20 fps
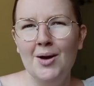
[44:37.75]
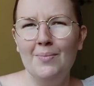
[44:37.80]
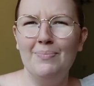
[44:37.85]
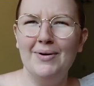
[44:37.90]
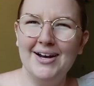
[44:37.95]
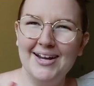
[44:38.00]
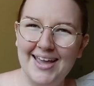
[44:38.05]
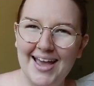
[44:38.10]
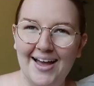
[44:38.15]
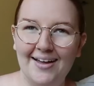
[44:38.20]

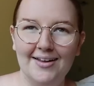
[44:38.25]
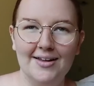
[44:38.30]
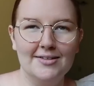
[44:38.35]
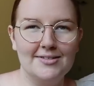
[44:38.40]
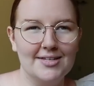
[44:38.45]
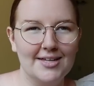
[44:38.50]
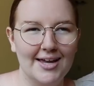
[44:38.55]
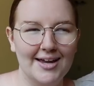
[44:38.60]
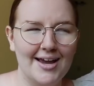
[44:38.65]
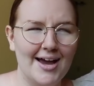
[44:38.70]
But again,
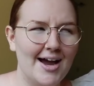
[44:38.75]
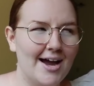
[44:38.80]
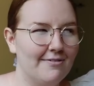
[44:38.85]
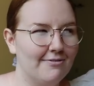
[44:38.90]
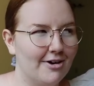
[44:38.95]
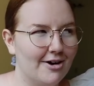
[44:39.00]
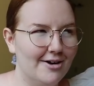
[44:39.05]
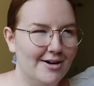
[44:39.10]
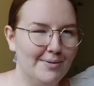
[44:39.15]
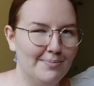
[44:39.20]
it's like I've
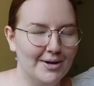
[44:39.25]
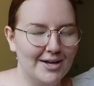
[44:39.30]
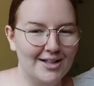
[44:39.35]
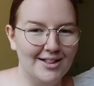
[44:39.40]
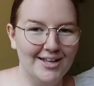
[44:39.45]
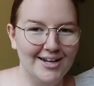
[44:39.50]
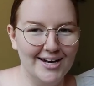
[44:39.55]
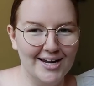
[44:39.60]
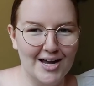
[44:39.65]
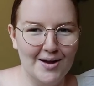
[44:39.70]
already been
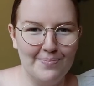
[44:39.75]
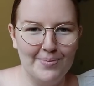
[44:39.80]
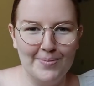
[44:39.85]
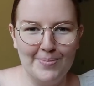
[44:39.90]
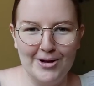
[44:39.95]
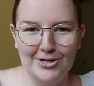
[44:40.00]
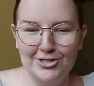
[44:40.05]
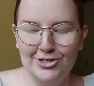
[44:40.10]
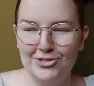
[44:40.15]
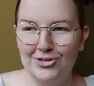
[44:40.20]
cleaning up a
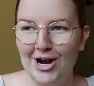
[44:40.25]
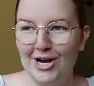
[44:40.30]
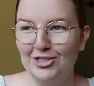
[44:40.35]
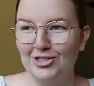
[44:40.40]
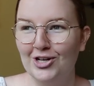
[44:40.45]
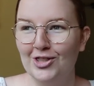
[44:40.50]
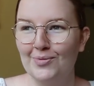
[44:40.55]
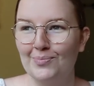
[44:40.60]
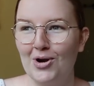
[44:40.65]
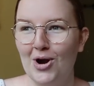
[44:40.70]
bunch of
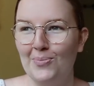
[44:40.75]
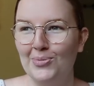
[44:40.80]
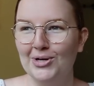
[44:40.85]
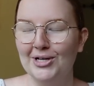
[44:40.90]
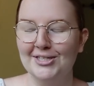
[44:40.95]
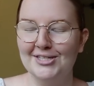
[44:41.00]
trash on the property.